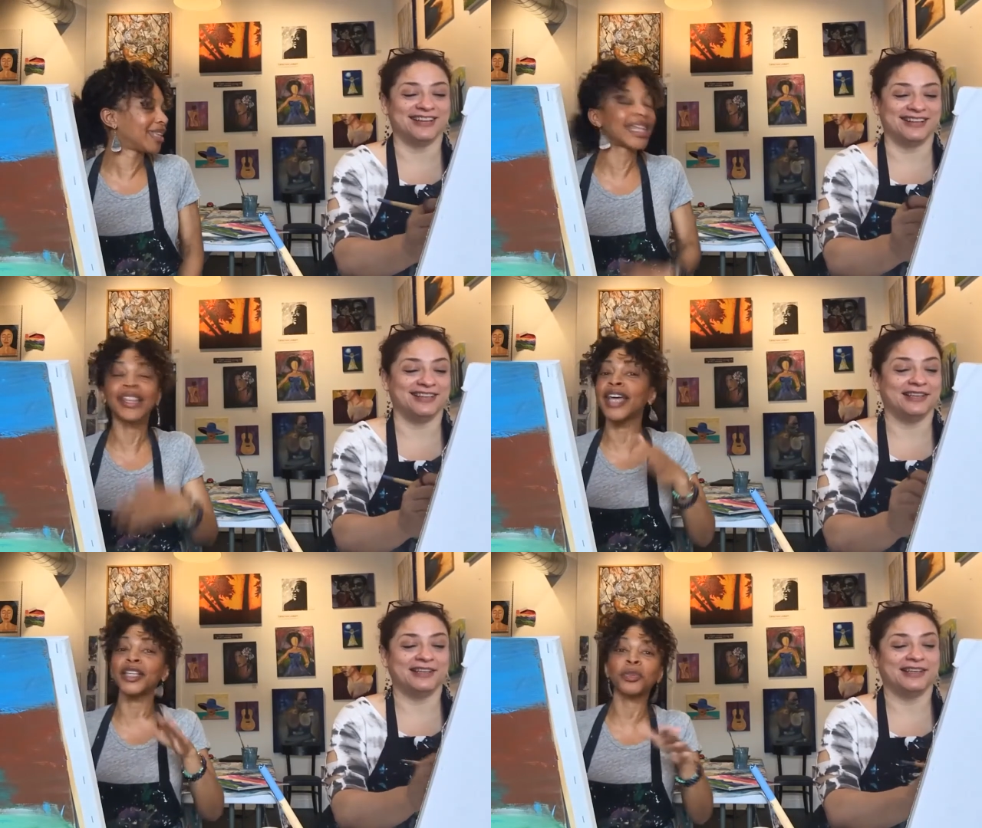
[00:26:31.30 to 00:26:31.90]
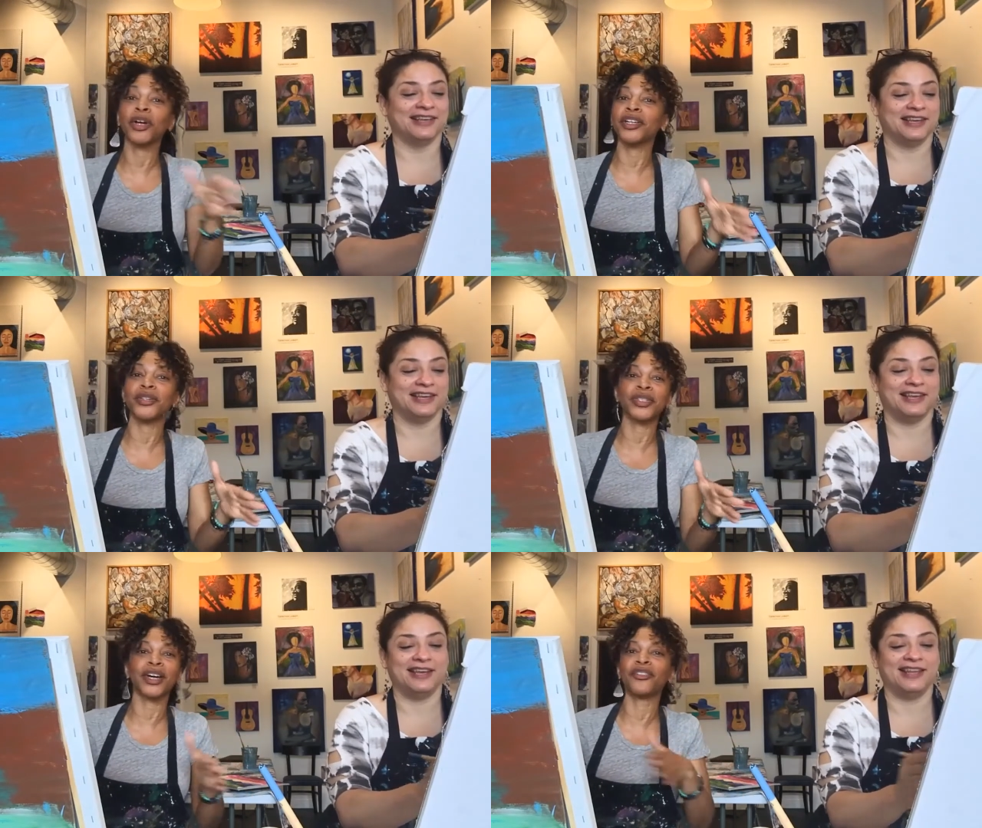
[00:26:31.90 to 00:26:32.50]
Speaker 1: And that's part of
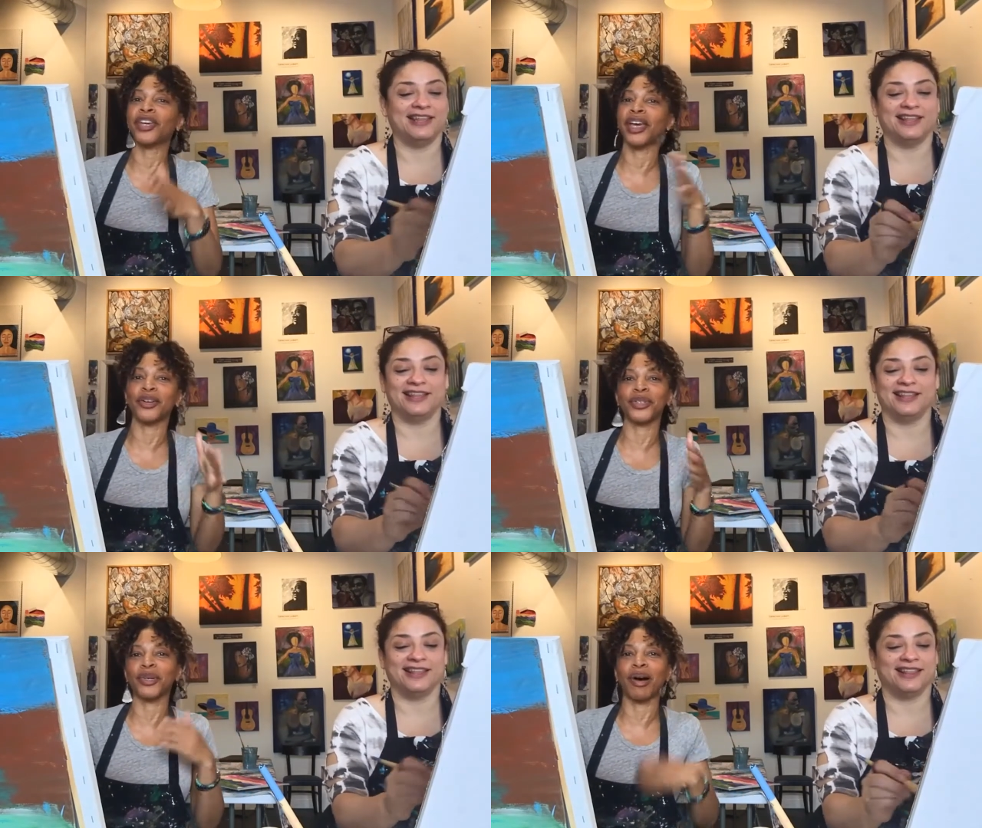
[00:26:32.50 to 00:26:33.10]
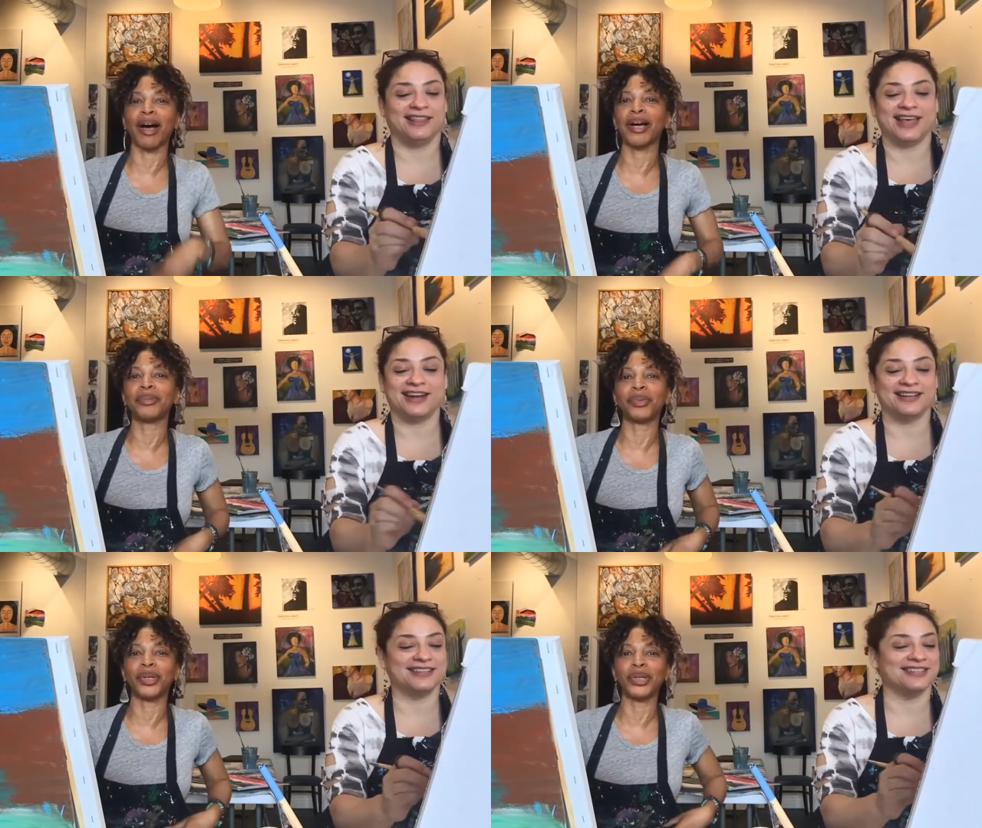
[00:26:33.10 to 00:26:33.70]
your self-care, so I
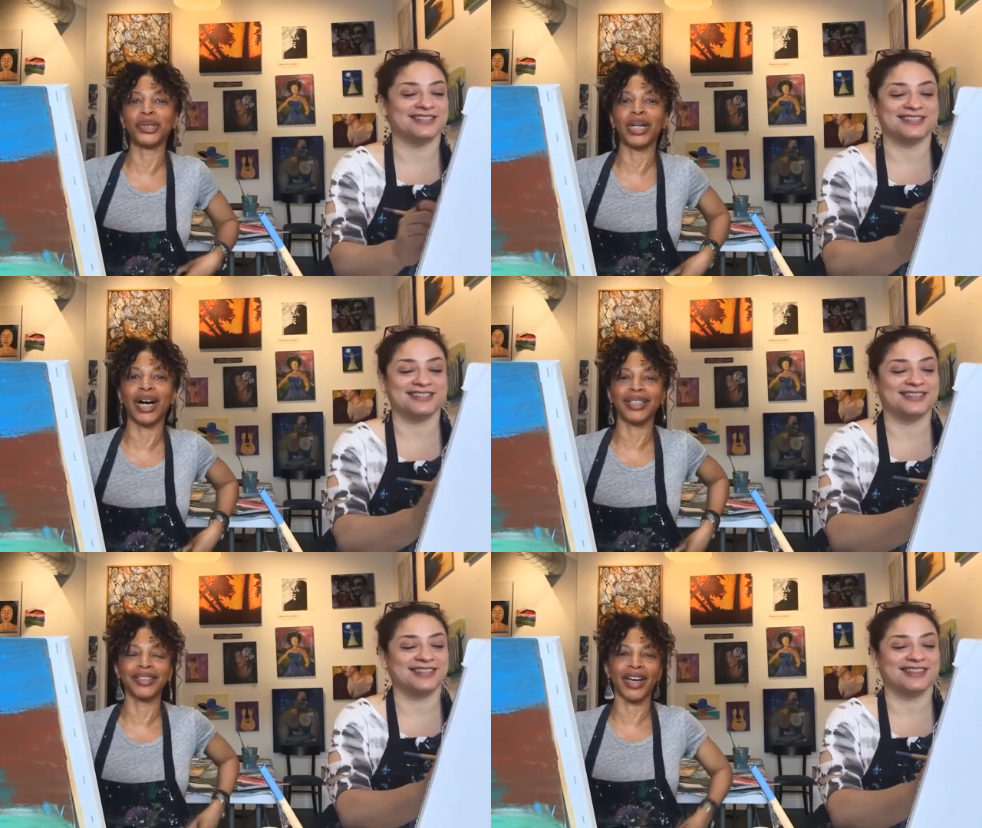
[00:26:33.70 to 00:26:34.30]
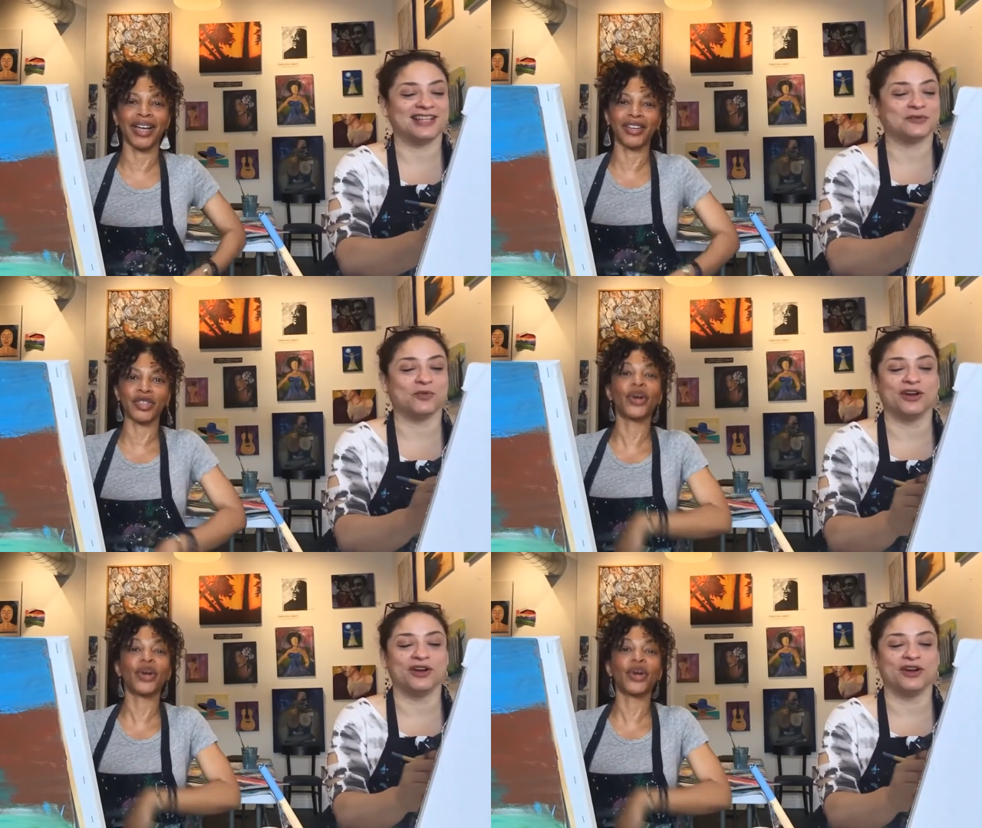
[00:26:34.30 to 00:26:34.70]
that will is, honor that. That's as